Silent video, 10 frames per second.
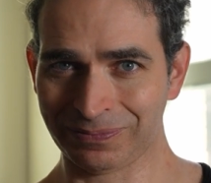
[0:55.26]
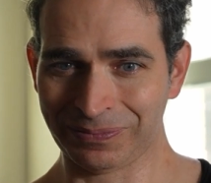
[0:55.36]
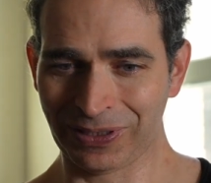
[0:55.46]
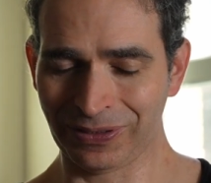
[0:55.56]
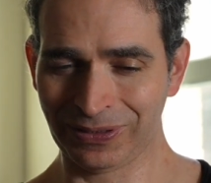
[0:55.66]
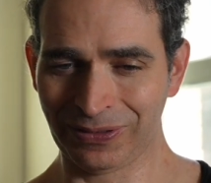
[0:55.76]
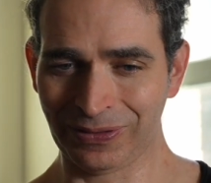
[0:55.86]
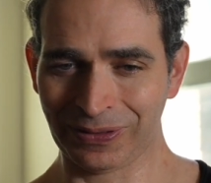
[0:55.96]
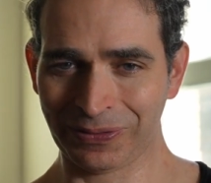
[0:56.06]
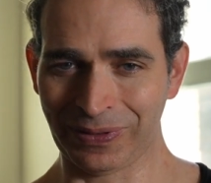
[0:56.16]
because you
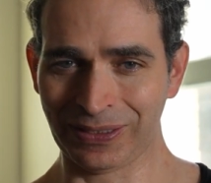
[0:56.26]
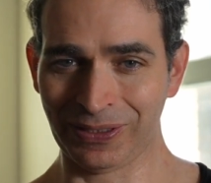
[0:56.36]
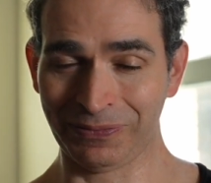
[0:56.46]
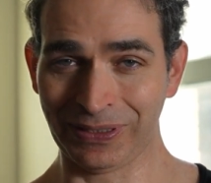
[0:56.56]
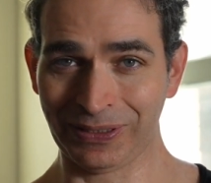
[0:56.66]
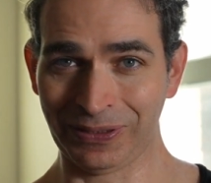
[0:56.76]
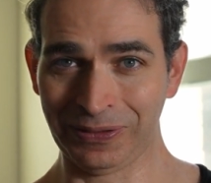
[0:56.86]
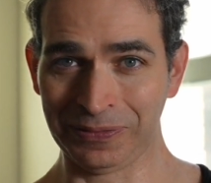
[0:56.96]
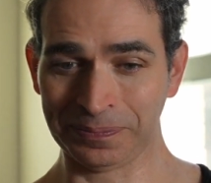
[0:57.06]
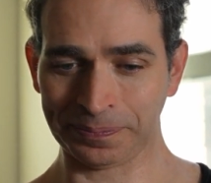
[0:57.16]
don't quite know what to
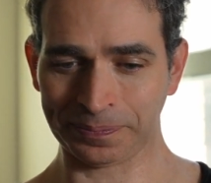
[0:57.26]
do.